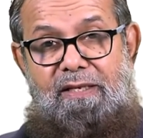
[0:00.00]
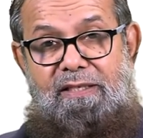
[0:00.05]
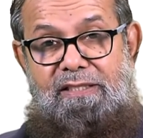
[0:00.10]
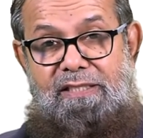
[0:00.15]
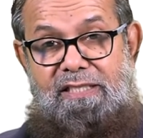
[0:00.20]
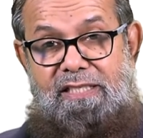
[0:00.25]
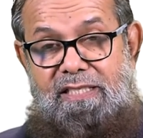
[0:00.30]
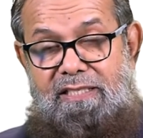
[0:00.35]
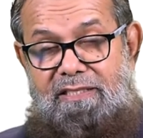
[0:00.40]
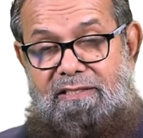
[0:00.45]

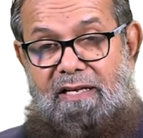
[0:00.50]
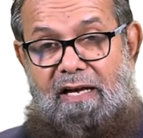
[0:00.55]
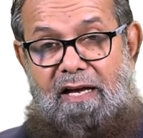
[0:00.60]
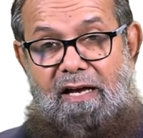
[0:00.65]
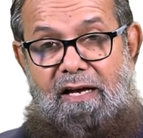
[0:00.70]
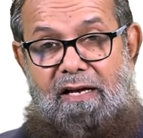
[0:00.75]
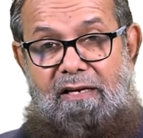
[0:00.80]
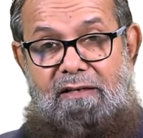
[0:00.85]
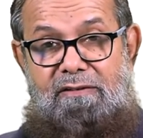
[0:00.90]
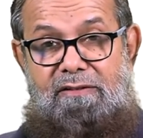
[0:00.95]

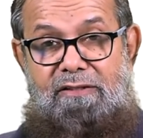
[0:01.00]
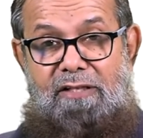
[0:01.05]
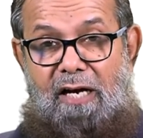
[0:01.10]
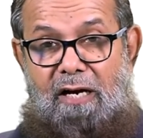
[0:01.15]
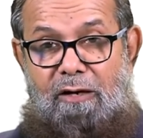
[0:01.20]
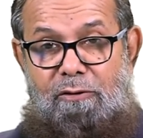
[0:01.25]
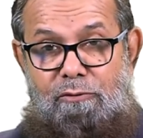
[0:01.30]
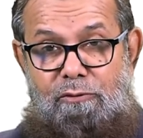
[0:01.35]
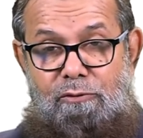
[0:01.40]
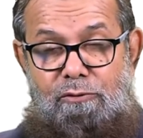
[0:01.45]
Isa,
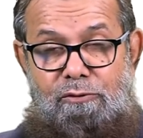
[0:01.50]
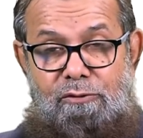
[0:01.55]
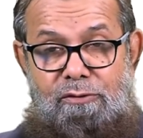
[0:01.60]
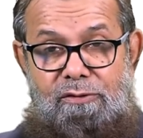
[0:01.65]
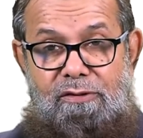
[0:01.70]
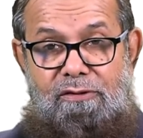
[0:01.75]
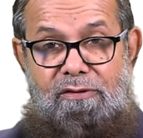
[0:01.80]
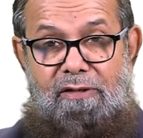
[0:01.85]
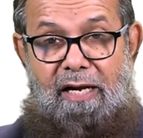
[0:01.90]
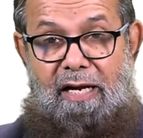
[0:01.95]

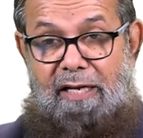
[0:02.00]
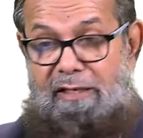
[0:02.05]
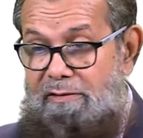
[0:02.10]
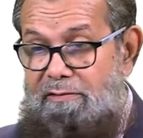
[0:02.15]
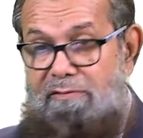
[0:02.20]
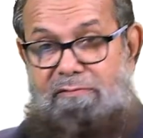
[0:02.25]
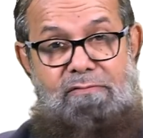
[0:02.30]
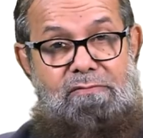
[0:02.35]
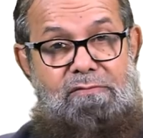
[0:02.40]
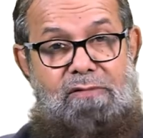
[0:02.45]
Dawood
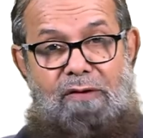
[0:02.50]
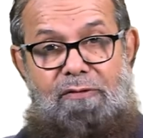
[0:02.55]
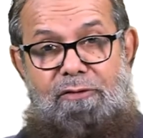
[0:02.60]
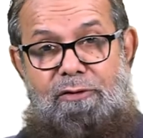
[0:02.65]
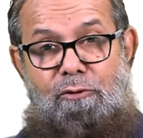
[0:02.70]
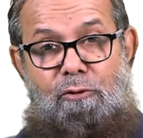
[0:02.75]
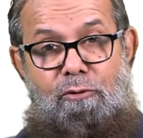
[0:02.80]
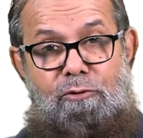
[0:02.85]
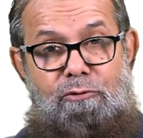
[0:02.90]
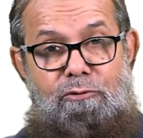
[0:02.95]
and
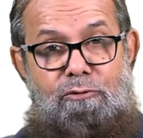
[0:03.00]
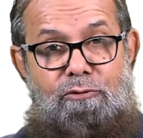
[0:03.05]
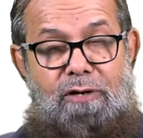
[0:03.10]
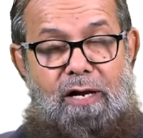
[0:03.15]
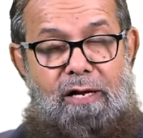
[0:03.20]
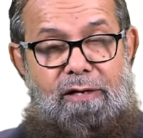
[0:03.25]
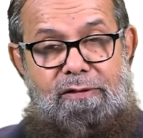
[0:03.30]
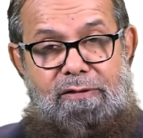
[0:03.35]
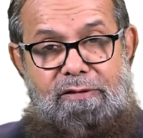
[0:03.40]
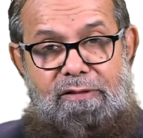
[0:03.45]
our own
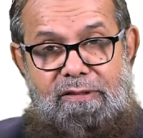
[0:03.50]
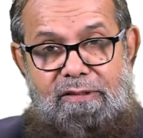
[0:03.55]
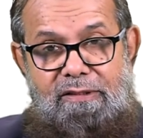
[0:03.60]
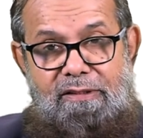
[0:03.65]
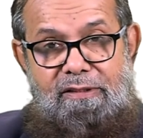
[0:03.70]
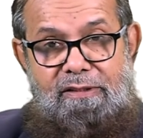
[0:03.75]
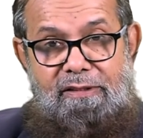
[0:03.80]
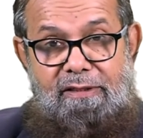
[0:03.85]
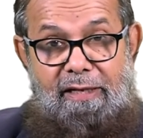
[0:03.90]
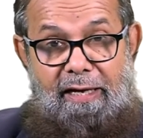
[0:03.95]
Quran.
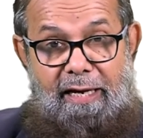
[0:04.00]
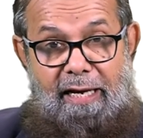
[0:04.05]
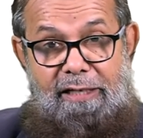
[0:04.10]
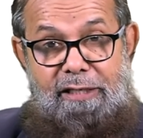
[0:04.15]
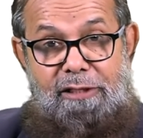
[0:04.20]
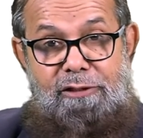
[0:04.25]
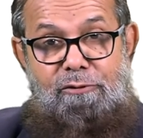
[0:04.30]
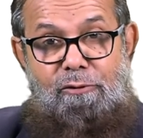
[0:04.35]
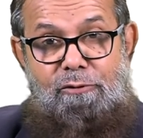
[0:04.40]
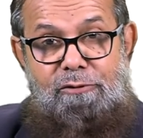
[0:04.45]
And
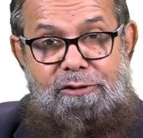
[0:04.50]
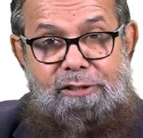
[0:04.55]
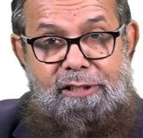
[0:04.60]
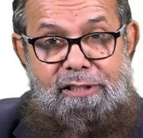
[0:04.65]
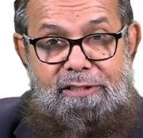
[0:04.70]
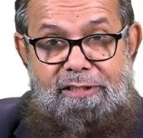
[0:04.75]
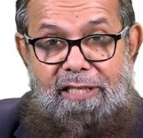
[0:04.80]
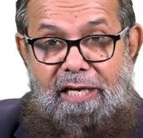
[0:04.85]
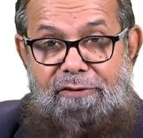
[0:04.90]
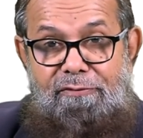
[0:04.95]
in those
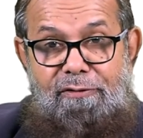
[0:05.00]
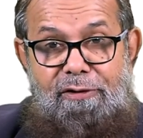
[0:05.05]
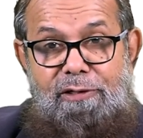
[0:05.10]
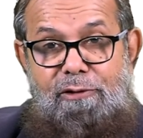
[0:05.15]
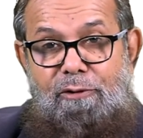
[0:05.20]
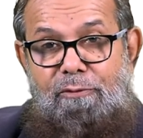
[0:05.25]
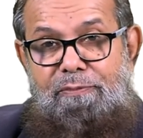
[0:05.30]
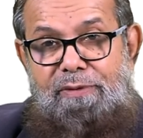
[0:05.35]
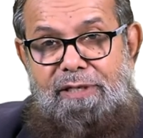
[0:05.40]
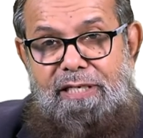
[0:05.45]
days there were
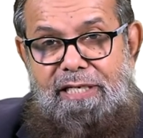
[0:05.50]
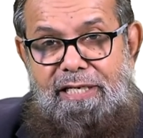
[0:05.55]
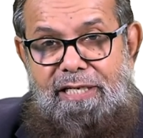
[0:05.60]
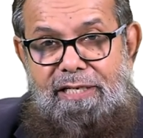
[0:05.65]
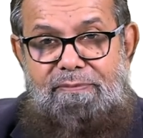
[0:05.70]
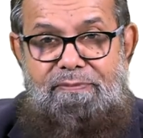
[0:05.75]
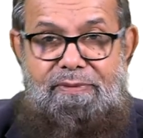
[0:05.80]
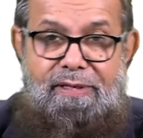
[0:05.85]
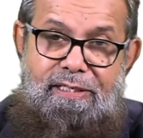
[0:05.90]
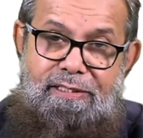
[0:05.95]
no
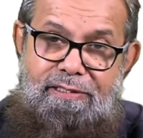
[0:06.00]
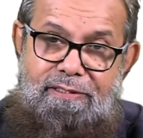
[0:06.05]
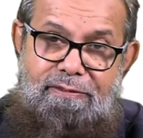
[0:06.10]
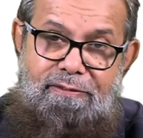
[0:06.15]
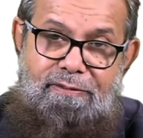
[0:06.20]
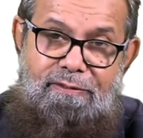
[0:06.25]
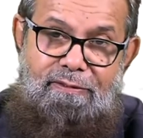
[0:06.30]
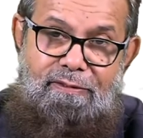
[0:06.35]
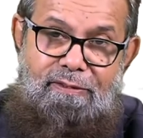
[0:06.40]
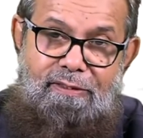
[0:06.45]
printing press,
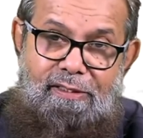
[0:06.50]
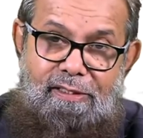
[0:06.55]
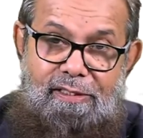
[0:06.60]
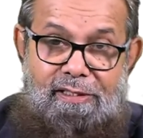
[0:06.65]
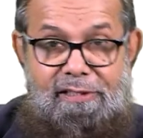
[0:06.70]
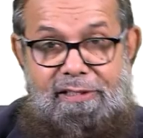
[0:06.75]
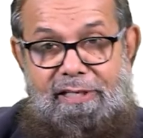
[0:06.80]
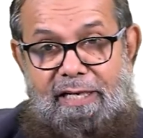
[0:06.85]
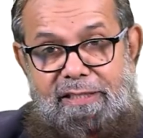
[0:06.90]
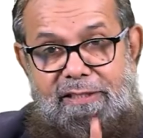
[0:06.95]

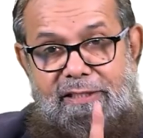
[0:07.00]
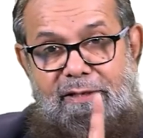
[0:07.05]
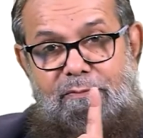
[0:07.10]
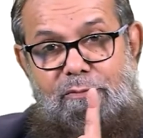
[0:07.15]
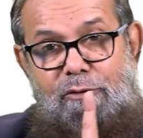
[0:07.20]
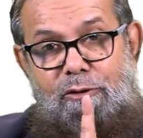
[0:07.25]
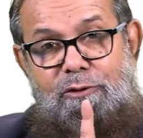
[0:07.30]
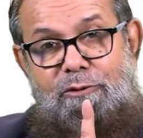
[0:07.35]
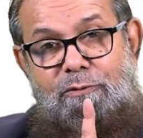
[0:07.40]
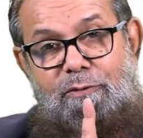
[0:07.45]
yet the
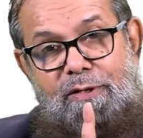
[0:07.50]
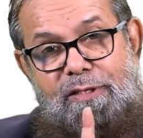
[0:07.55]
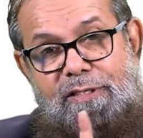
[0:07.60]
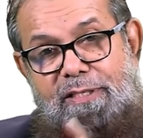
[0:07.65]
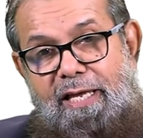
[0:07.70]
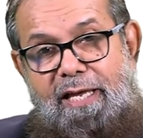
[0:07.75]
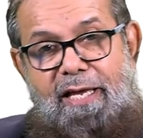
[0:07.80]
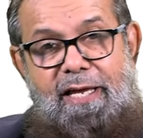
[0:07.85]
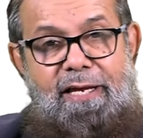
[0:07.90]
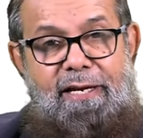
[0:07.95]
books were
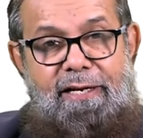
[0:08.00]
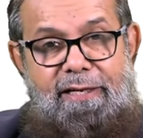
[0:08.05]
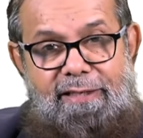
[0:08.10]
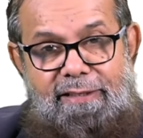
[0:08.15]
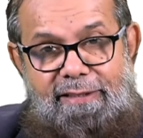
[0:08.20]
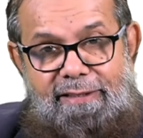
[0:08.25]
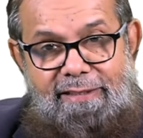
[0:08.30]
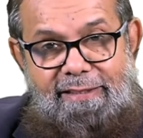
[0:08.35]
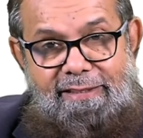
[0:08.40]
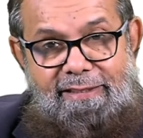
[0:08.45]
there.
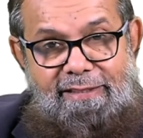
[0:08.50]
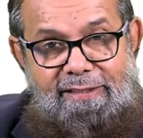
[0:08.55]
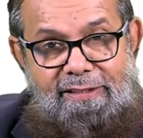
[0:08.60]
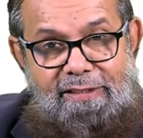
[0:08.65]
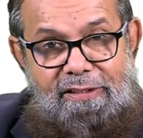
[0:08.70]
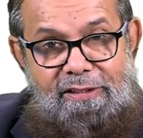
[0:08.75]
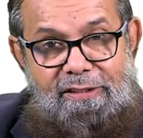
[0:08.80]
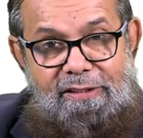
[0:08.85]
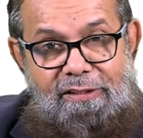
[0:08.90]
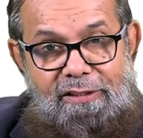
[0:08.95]

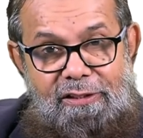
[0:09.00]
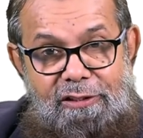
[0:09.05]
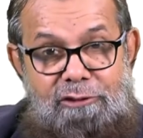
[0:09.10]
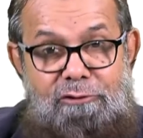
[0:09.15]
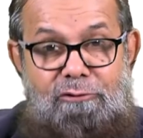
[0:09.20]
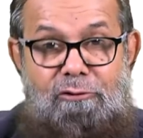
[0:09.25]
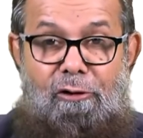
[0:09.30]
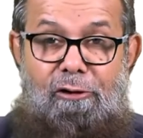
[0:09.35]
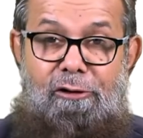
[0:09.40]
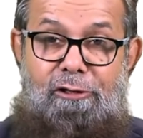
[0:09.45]

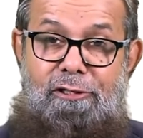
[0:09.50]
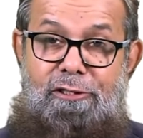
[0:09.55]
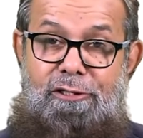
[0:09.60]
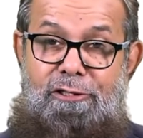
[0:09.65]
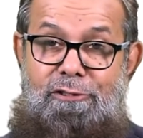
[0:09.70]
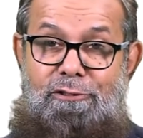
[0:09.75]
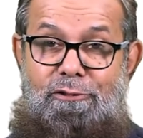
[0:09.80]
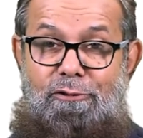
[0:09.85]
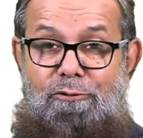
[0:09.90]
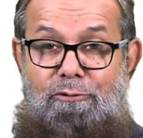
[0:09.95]

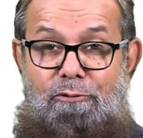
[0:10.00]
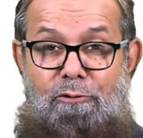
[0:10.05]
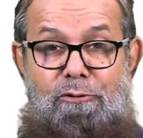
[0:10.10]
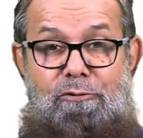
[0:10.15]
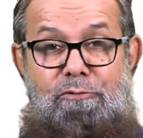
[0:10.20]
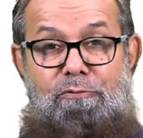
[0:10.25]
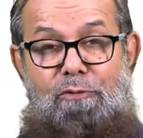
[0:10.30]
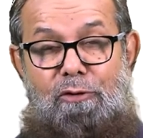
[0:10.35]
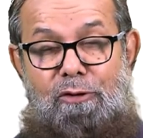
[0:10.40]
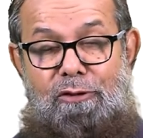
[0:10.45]
Scholars wrote
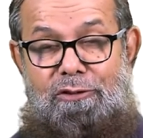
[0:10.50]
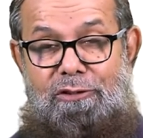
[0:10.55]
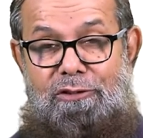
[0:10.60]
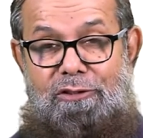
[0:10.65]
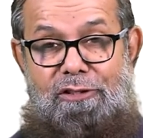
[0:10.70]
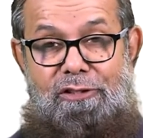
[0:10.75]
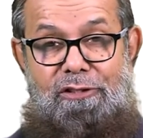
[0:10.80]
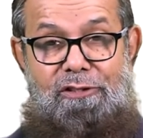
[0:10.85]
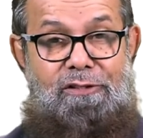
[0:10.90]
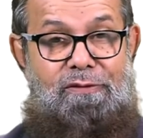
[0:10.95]
books
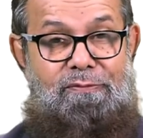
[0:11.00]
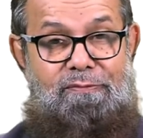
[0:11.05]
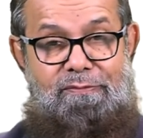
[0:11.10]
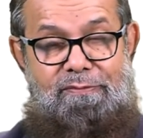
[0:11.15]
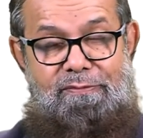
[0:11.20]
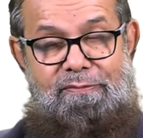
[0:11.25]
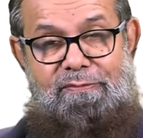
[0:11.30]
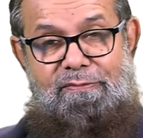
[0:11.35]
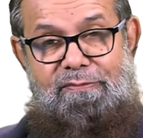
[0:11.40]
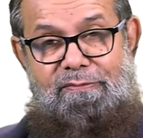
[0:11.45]

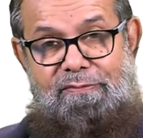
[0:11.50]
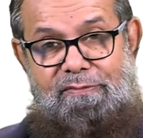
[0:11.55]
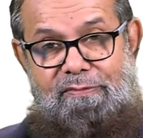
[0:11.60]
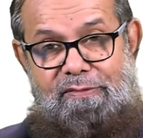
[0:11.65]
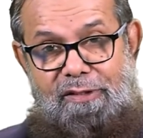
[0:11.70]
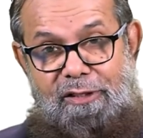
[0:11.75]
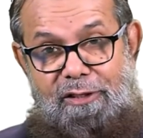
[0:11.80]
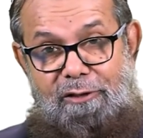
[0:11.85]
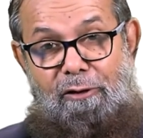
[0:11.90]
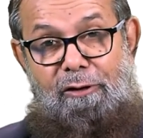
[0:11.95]

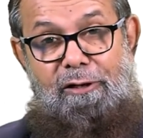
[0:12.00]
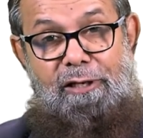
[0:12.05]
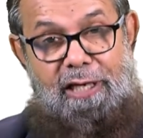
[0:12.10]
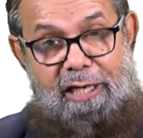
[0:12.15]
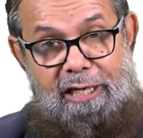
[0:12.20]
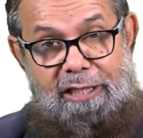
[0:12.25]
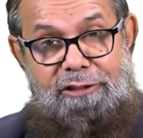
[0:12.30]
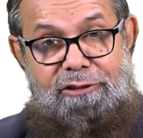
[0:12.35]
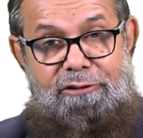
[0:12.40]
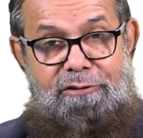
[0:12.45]
in all
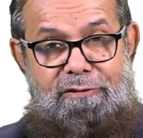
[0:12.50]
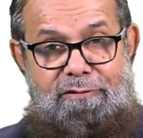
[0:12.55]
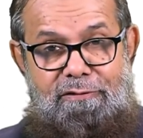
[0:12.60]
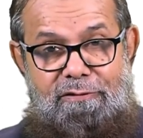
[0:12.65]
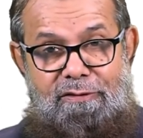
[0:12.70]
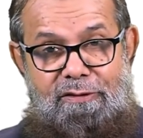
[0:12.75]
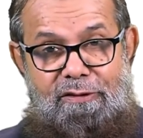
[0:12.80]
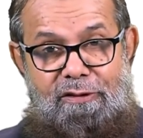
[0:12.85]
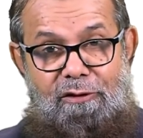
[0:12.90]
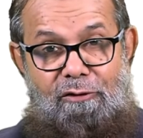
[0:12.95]
ages
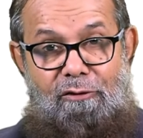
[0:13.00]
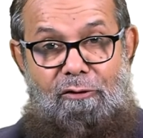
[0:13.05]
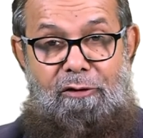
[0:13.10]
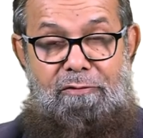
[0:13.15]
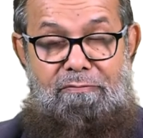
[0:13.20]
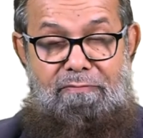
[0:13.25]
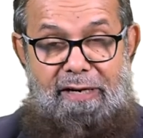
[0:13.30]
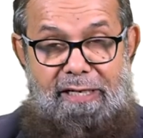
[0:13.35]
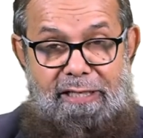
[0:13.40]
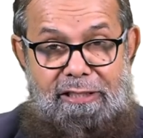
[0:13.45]

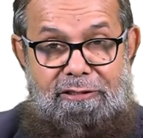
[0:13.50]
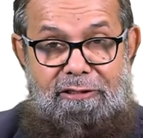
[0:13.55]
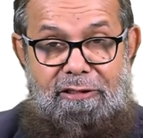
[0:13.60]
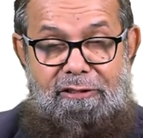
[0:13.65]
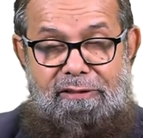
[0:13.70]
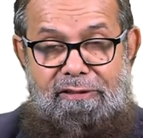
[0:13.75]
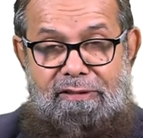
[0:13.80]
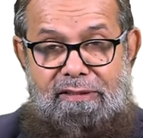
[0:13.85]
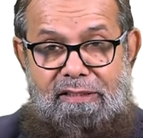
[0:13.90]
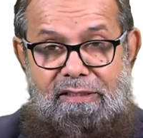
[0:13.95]
on medicine,